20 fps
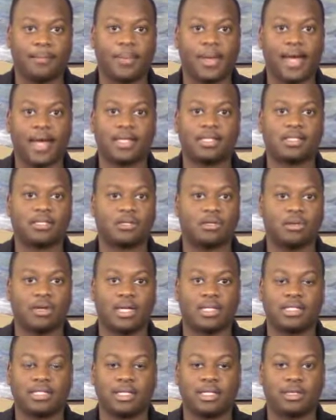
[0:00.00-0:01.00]
pastor.
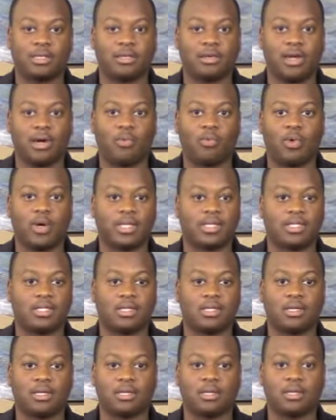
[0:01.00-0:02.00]
I said, I want
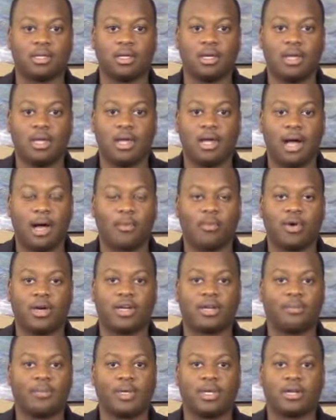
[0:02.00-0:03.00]
to
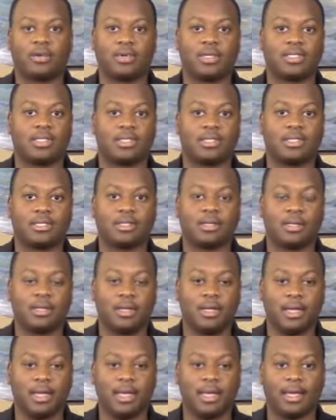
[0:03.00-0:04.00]
be a Christian
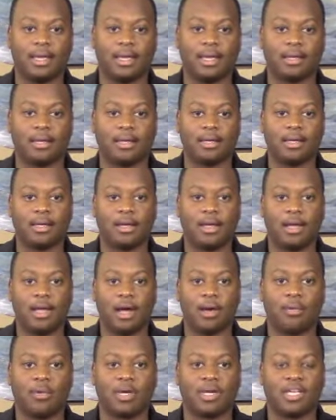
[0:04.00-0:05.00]
and
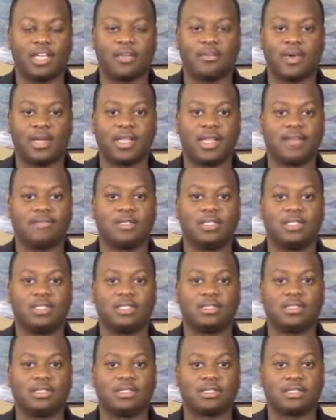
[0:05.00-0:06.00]
I want to give my life to
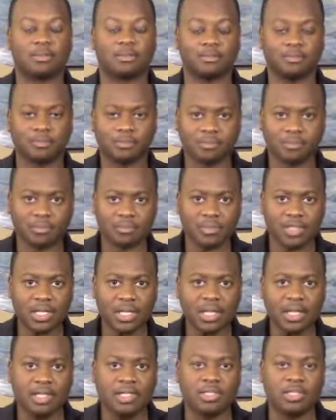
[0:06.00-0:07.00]
Jesus.
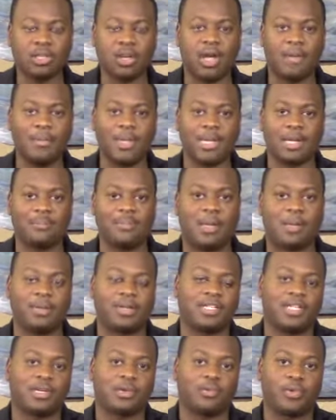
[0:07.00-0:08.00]
And so I made a
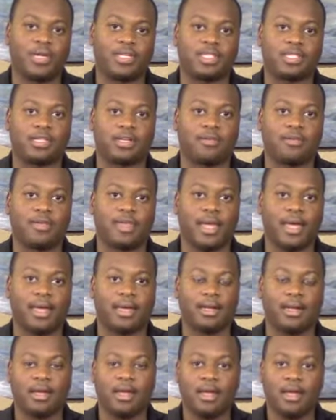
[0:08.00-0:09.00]
public declaration of
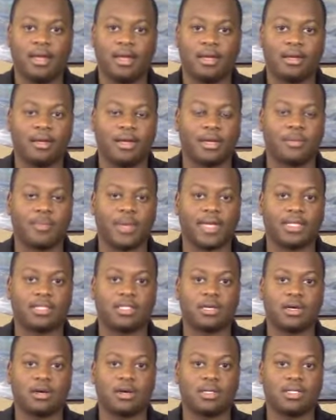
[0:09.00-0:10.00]
that, in my
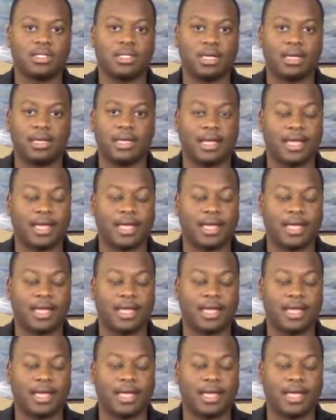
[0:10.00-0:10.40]
church, and I